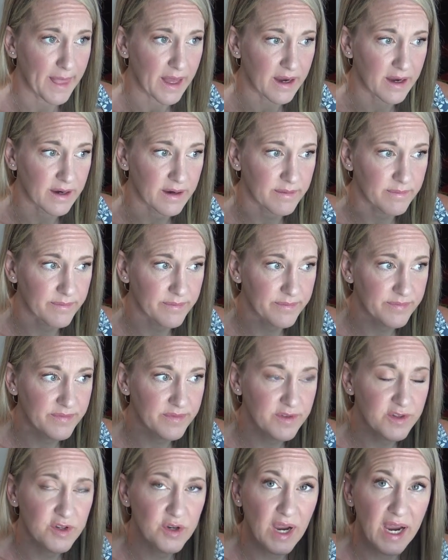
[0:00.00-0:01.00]

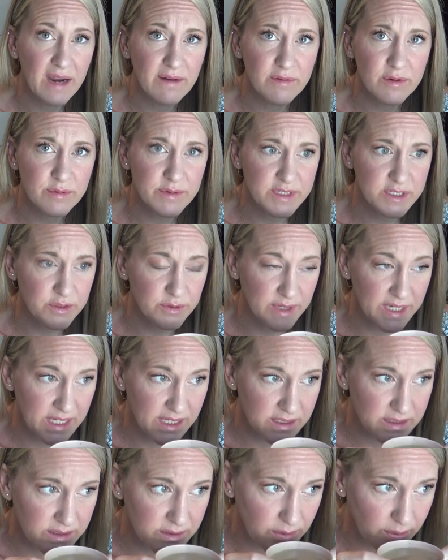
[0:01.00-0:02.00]
to have a
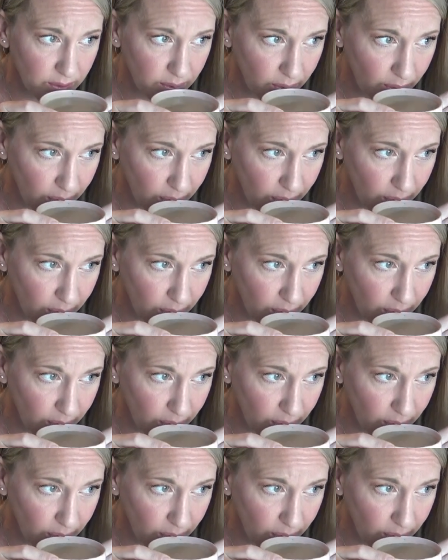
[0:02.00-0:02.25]
retreat.